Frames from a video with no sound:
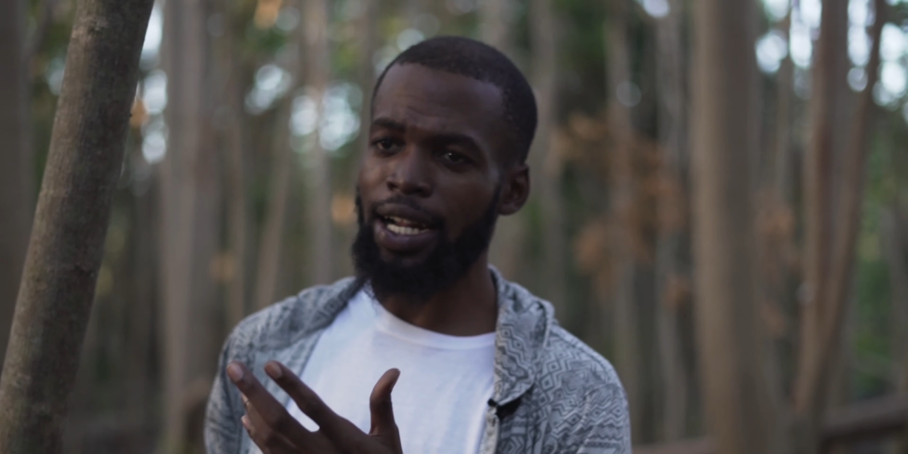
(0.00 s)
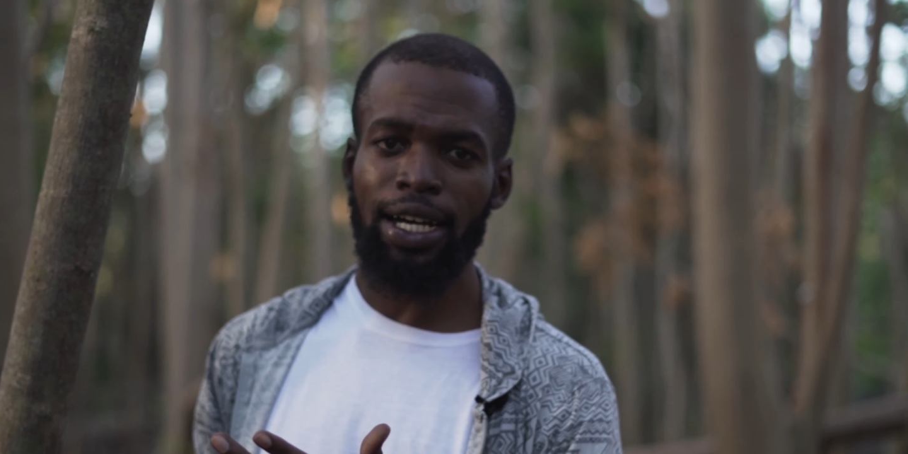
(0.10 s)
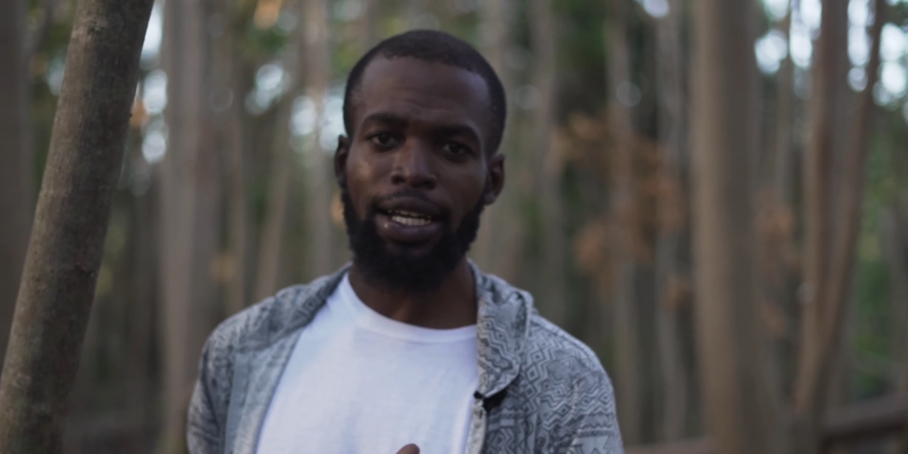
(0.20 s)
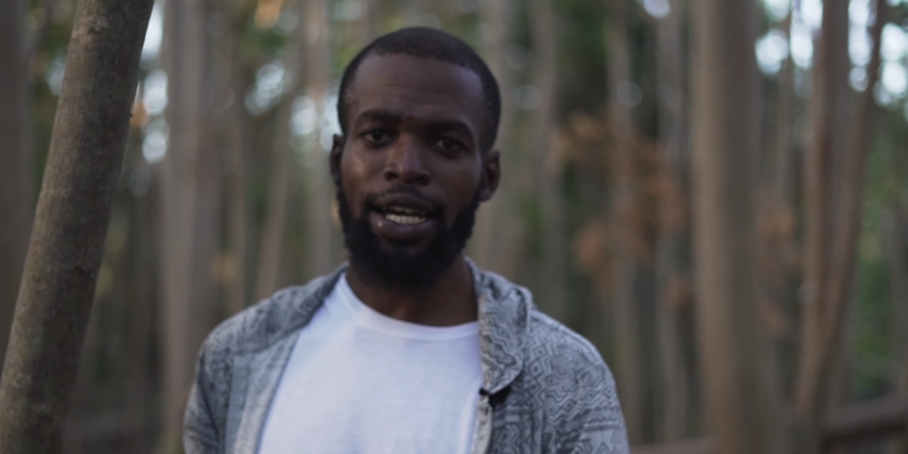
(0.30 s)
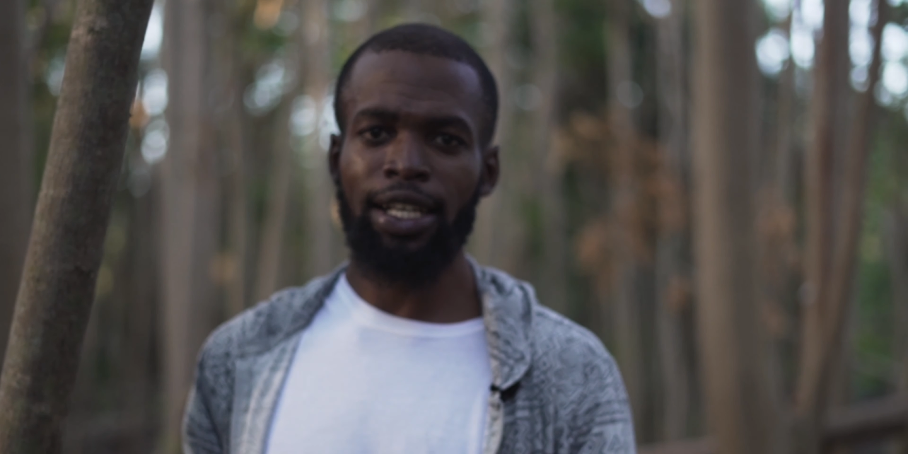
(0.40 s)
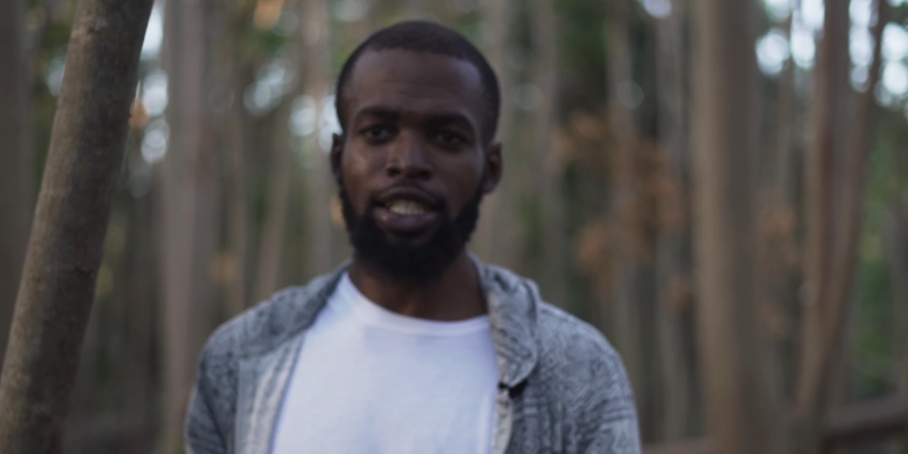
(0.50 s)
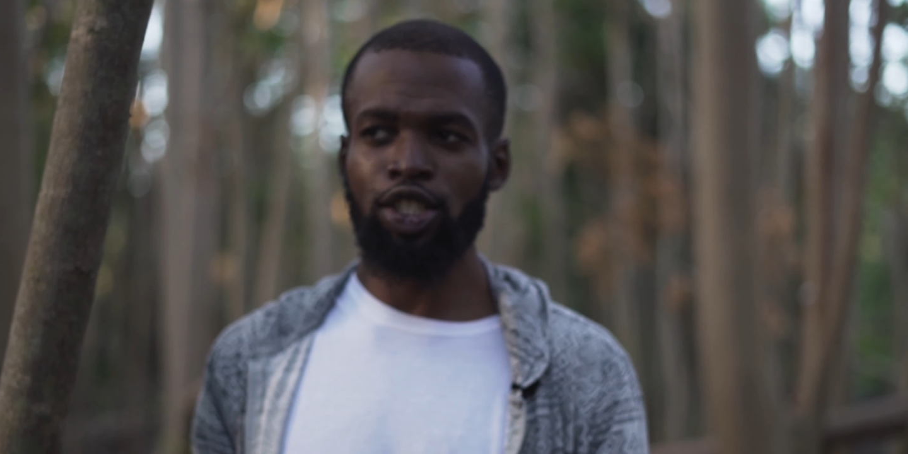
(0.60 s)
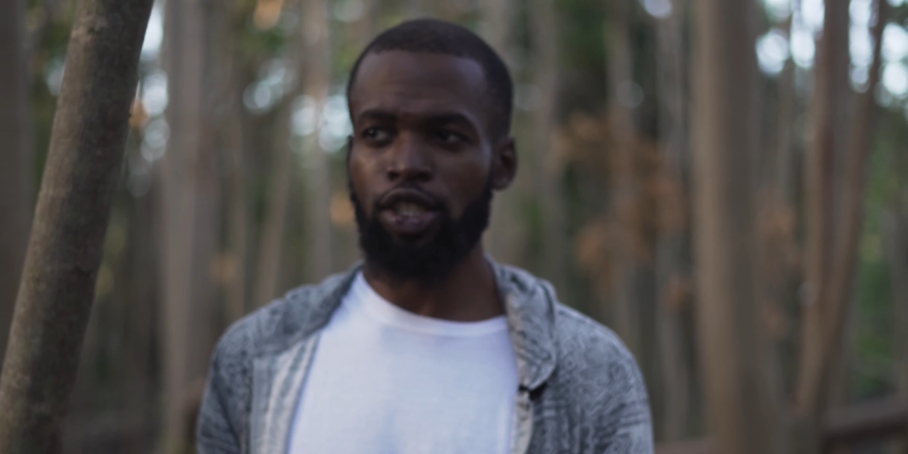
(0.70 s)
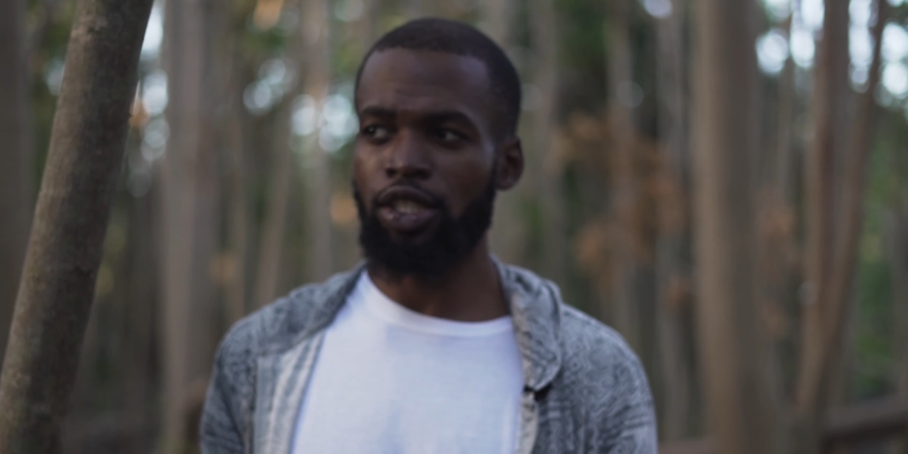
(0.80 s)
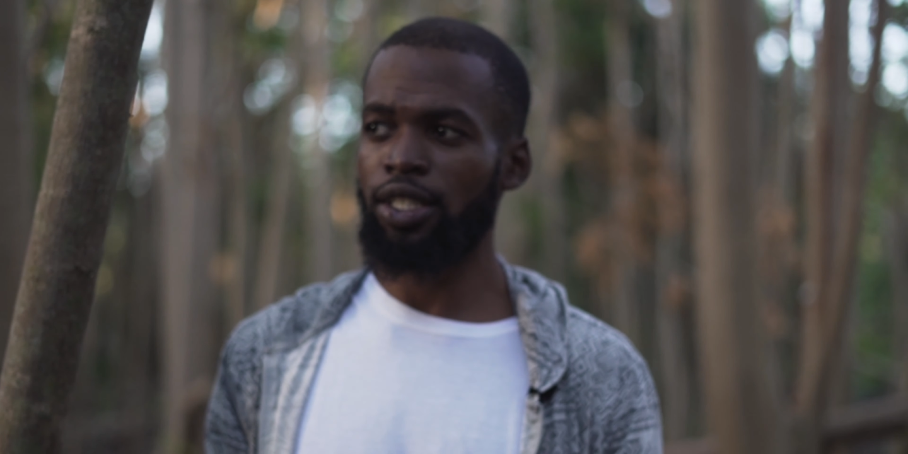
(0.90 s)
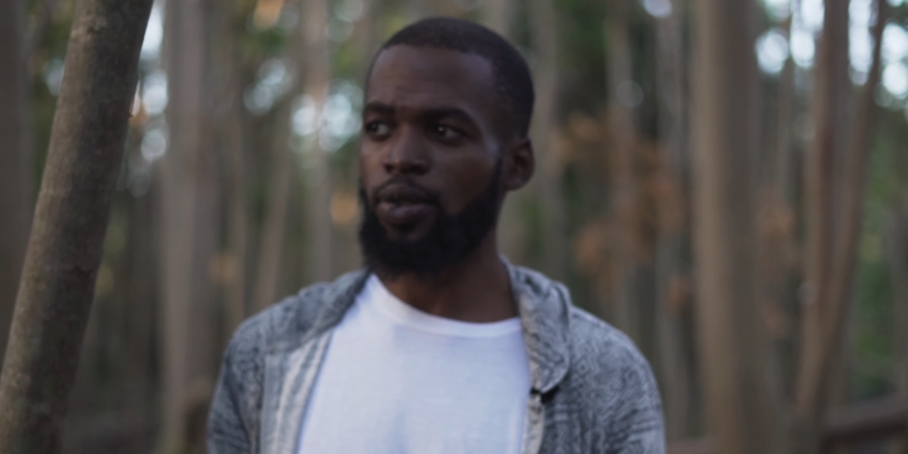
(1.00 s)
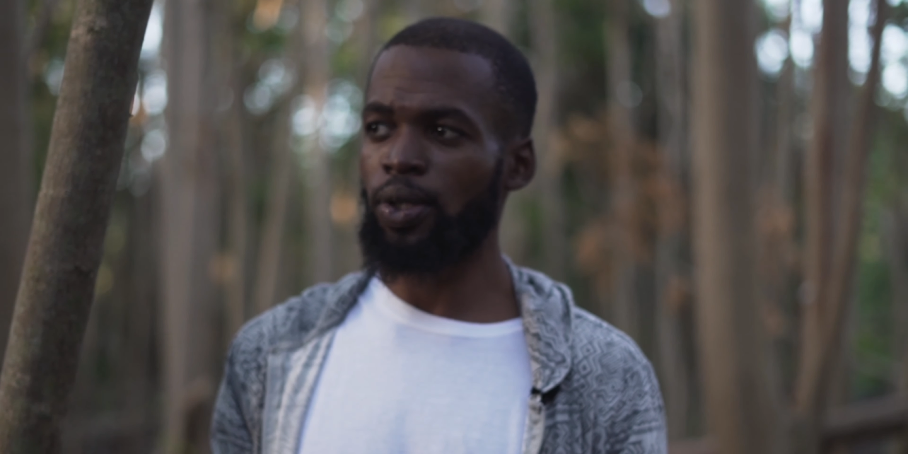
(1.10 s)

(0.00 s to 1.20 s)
other kind of judges